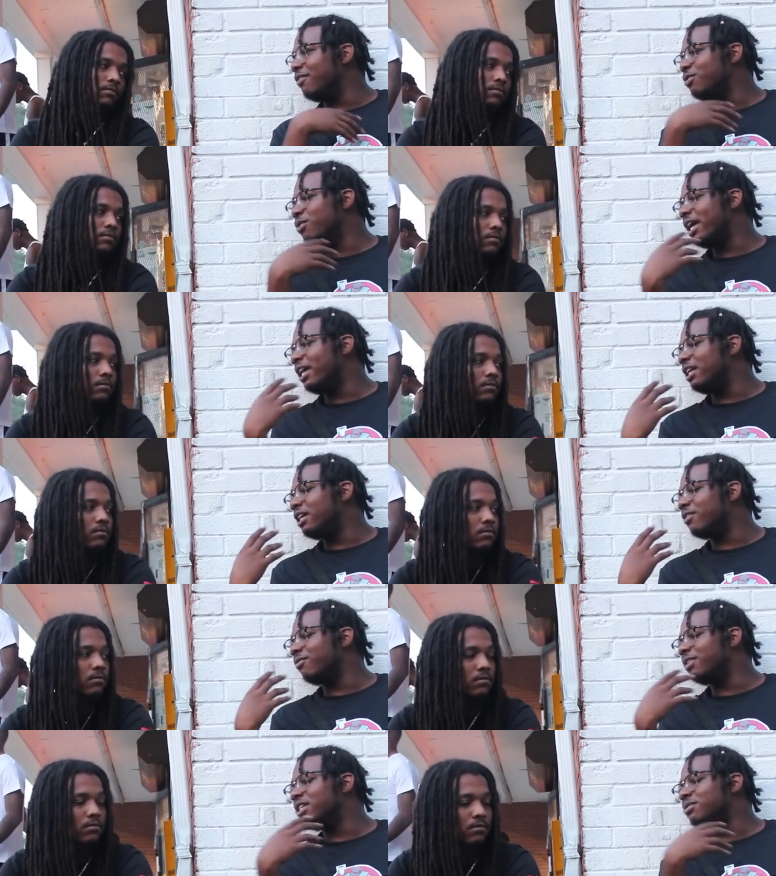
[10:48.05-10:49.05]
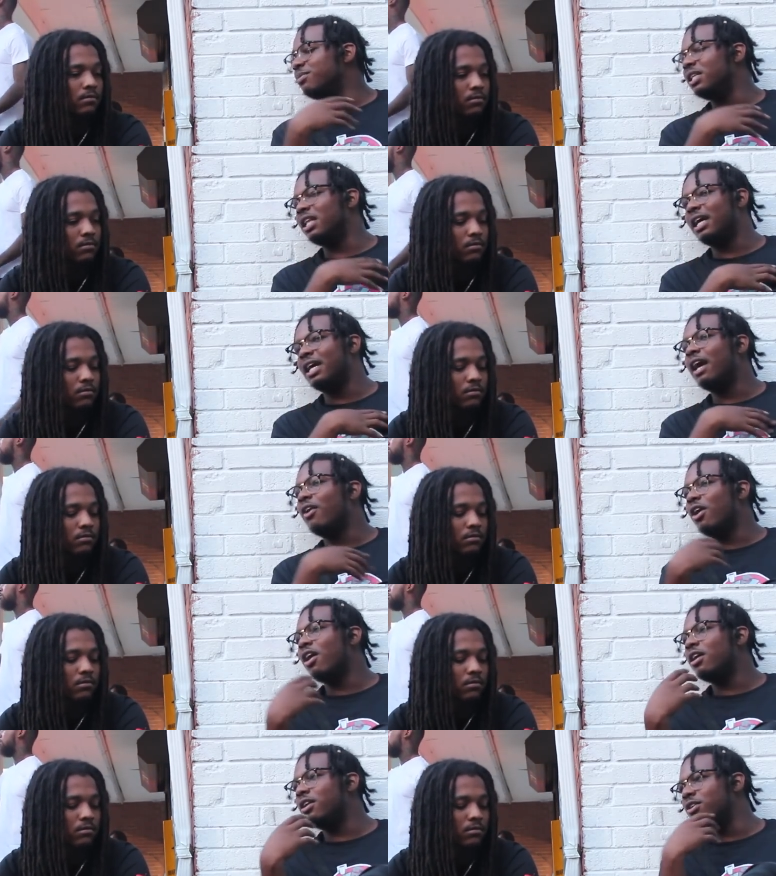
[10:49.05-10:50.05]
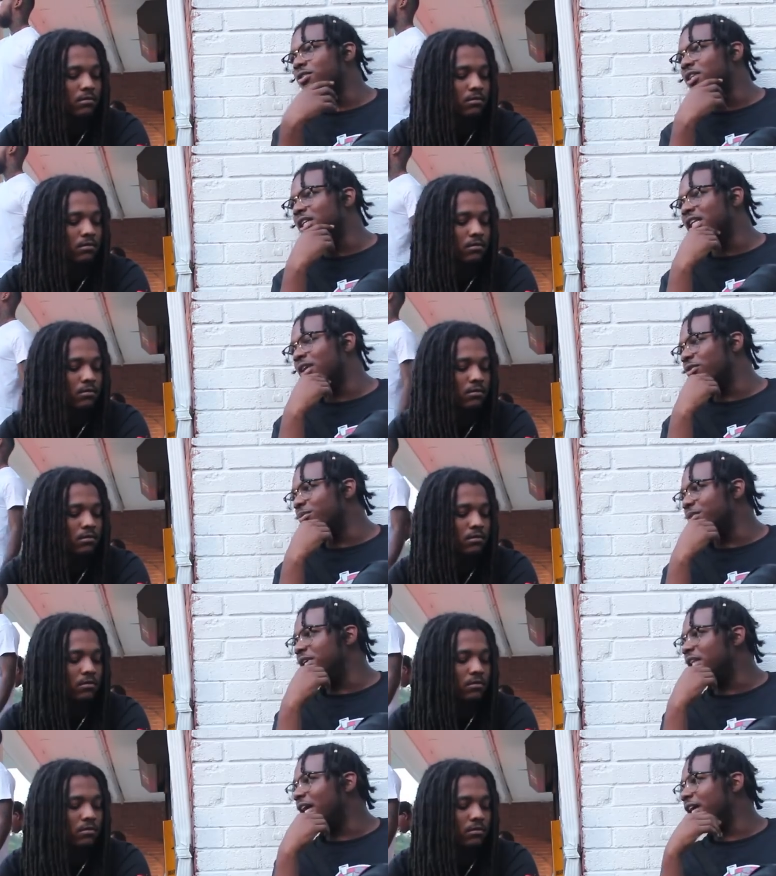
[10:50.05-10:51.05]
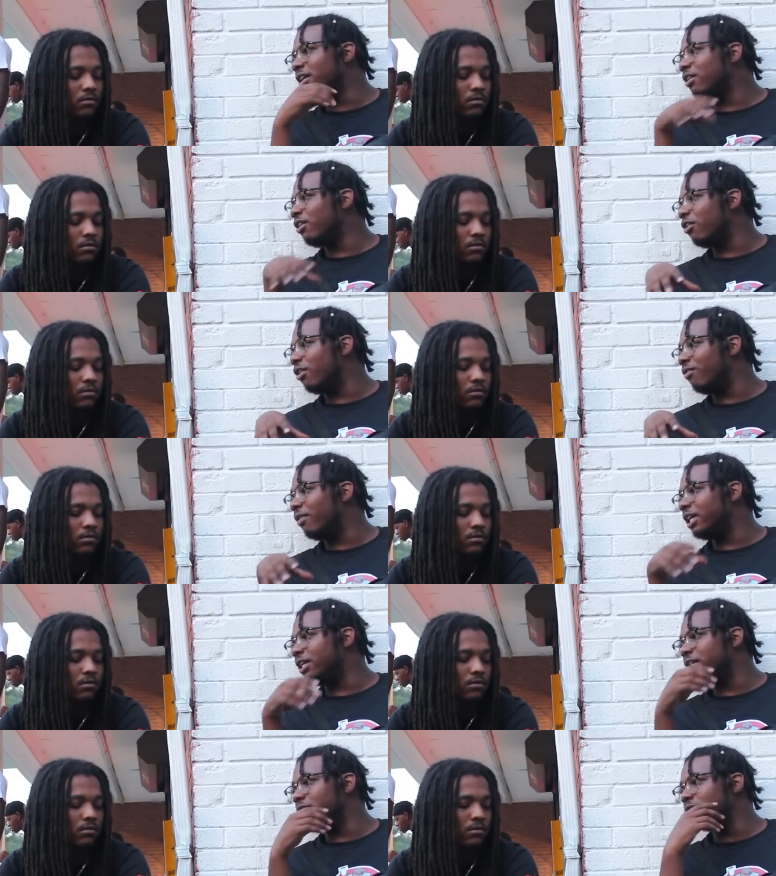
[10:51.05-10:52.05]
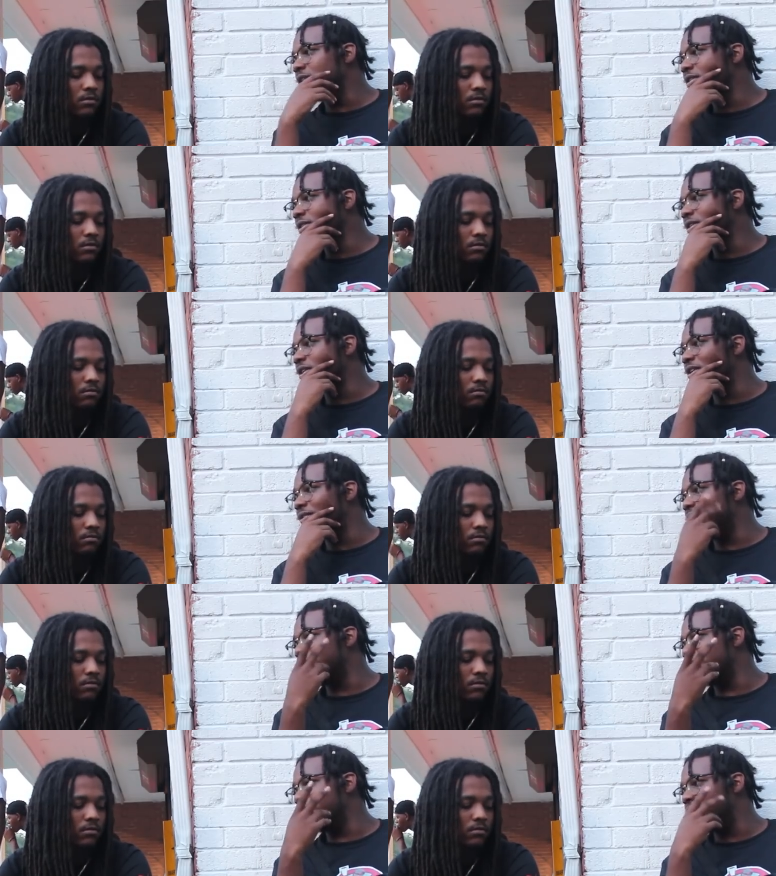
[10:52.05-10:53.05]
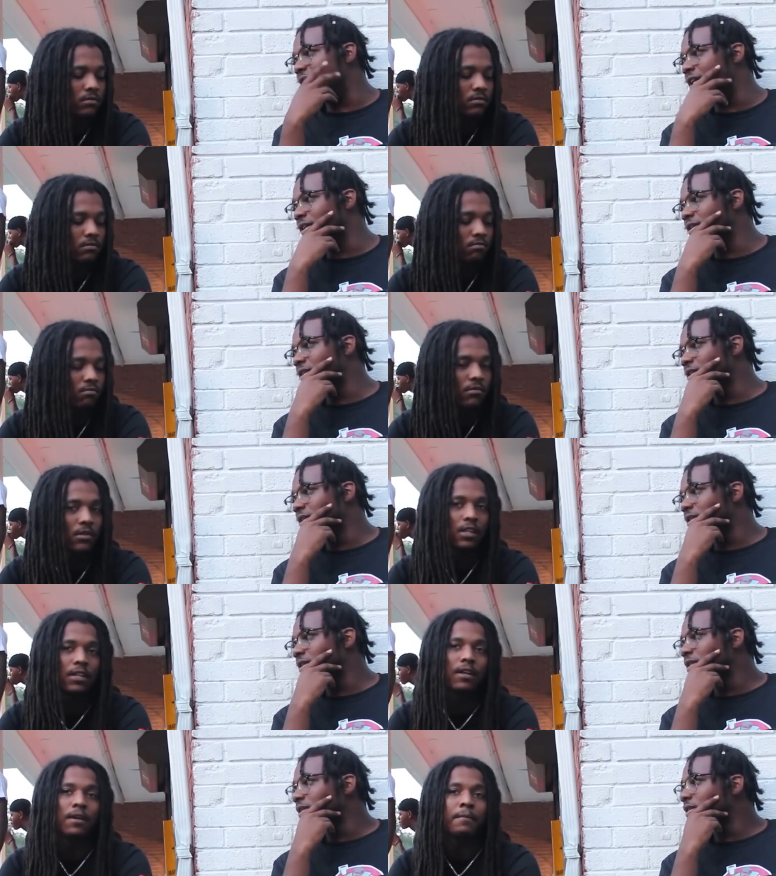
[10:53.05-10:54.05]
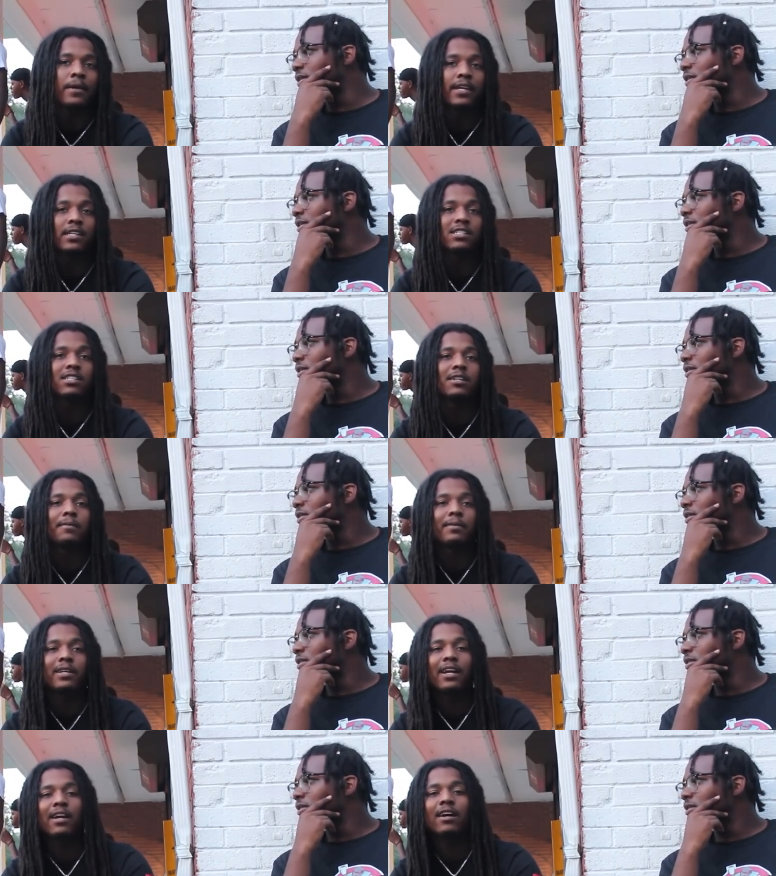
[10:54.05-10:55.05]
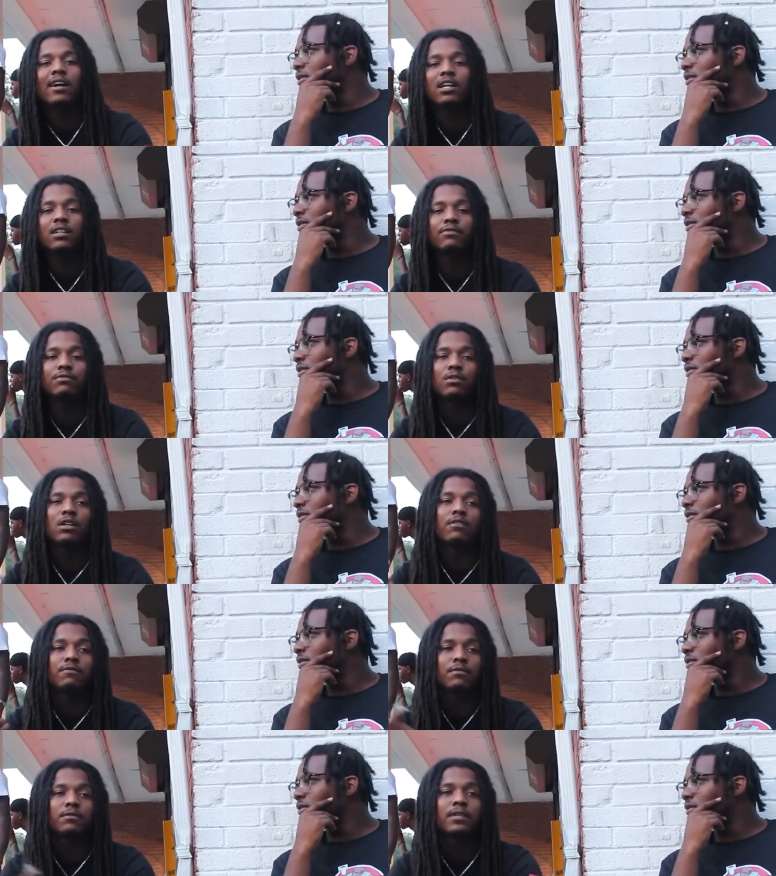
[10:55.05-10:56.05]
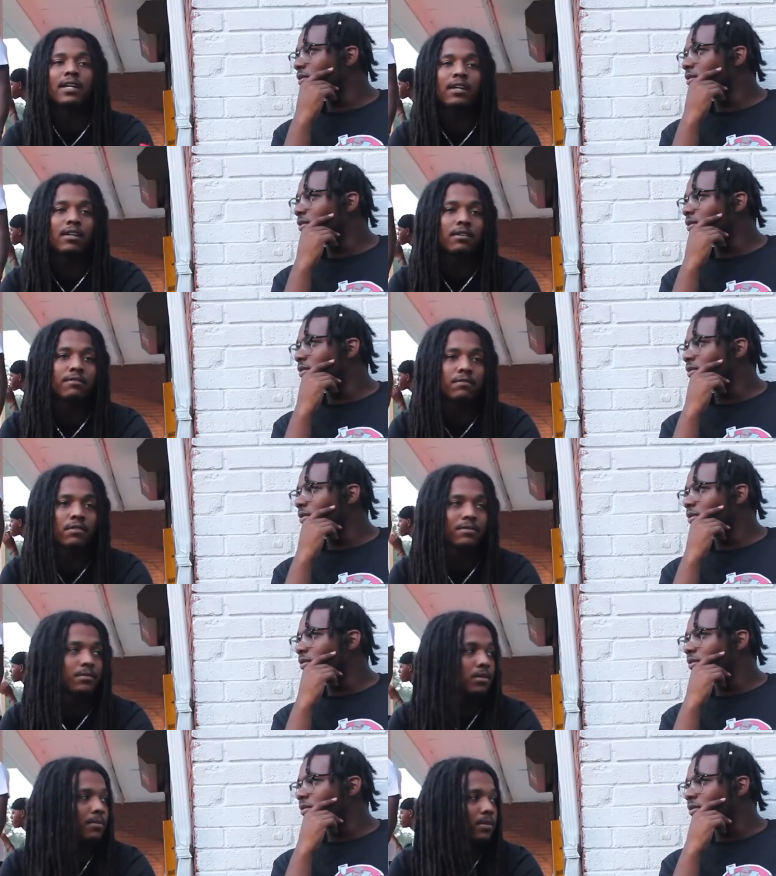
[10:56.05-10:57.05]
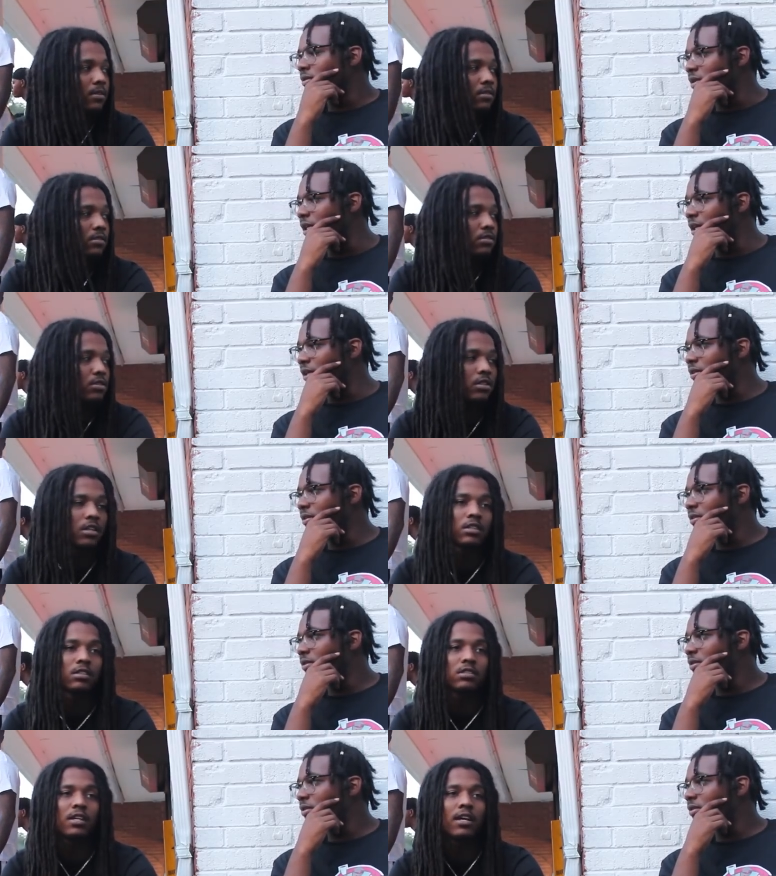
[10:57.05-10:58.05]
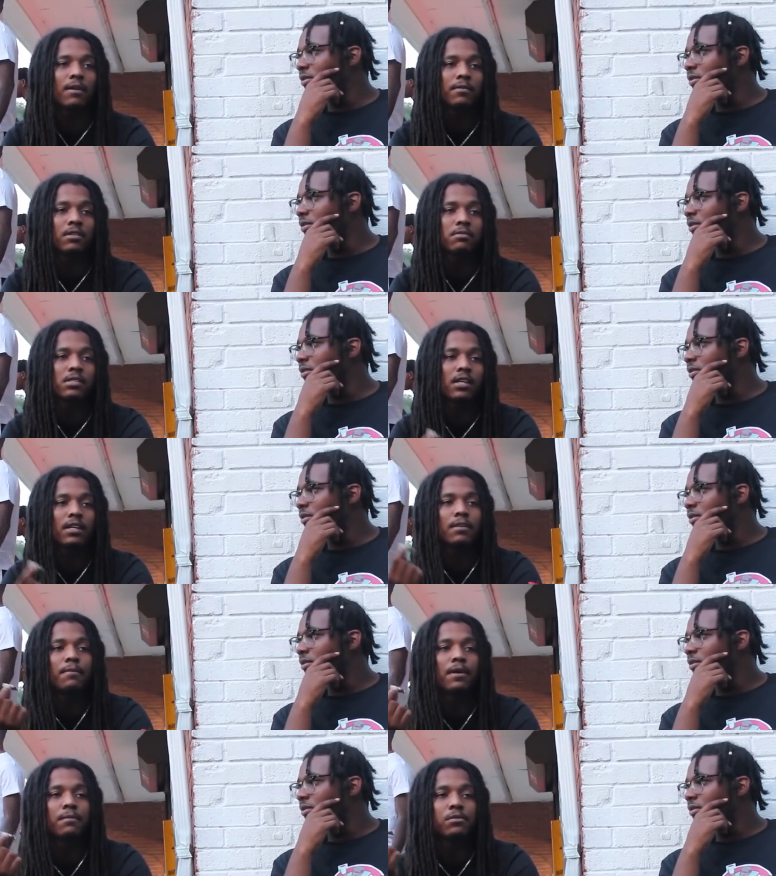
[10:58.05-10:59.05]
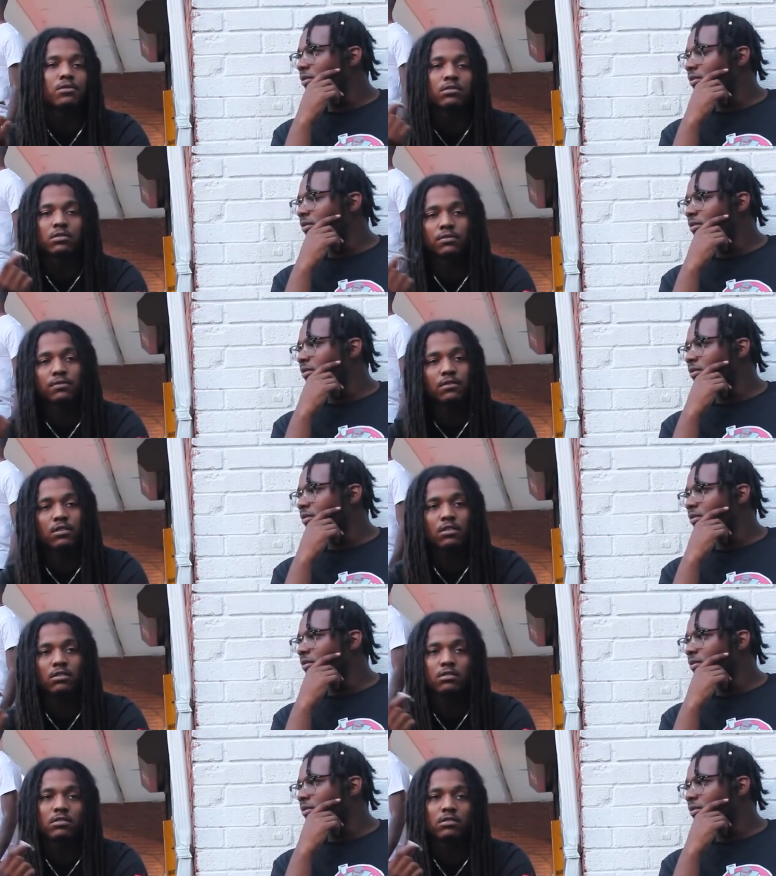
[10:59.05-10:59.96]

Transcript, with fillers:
Speaker 1: if you had to convince me, like, how hard do you think that would be, like, on a regular, on a regular day?
Speaker 2: I mean, it shouldn't be that hard if you come from where I come from, really. Yeah. You should understand what I'm saying in my music, bro.